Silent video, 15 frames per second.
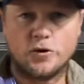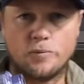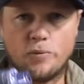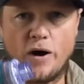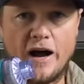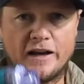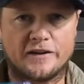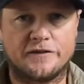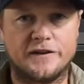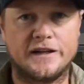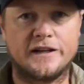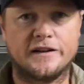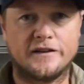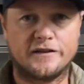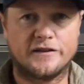little brass
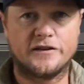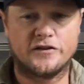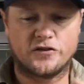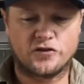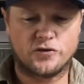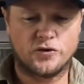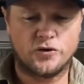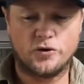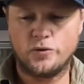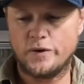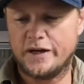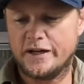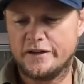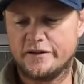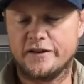fittings that
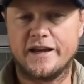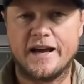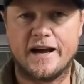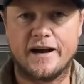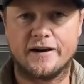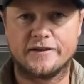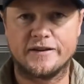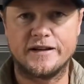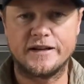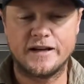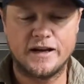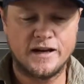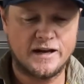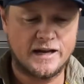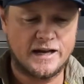screw into the
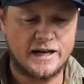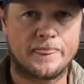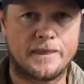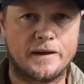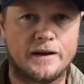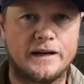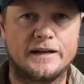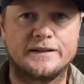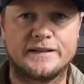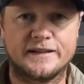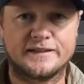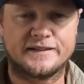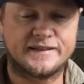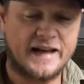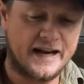housing, and it
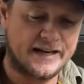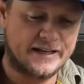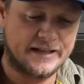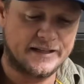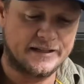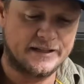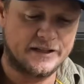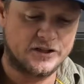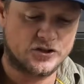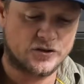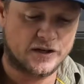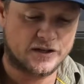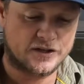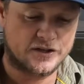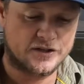does state in the
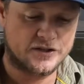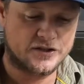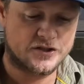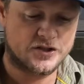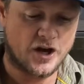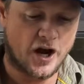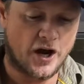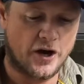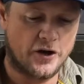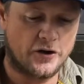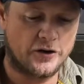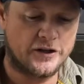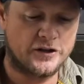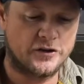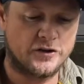instructions to
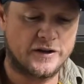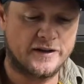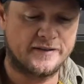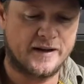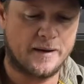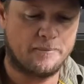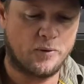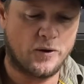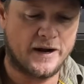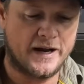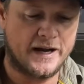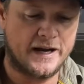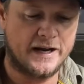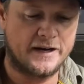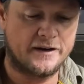only do these up by
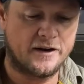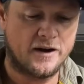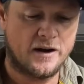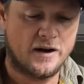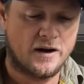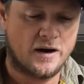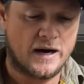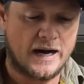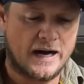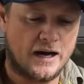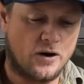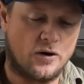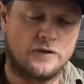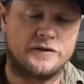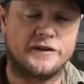hand.
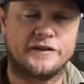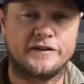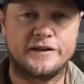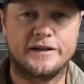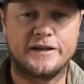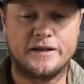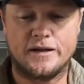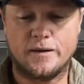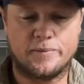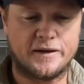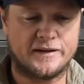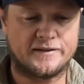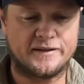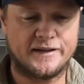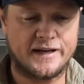Obviously a
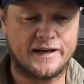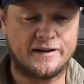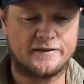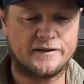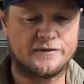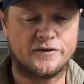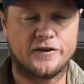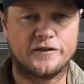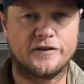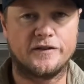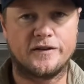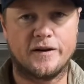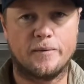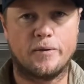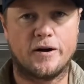plastic housing
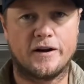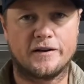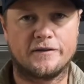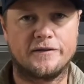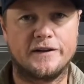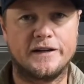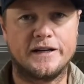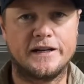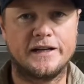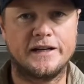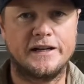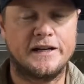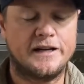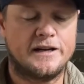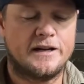versus a brass fitting,
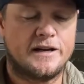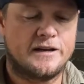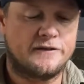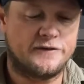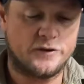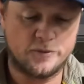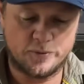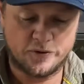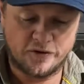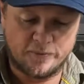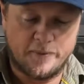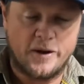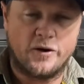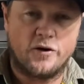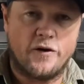if you put a
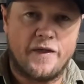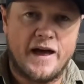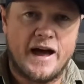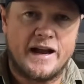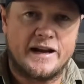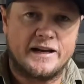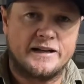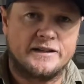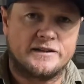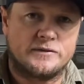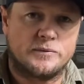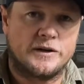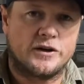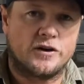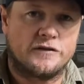spanner on that and
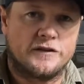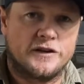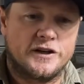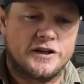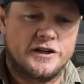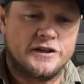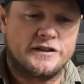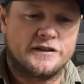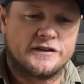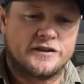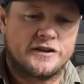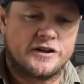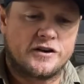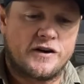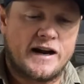swing off it, you're just
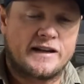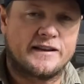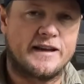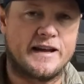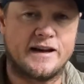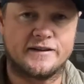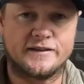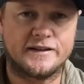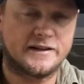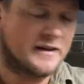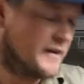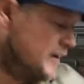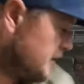going to crack the housing.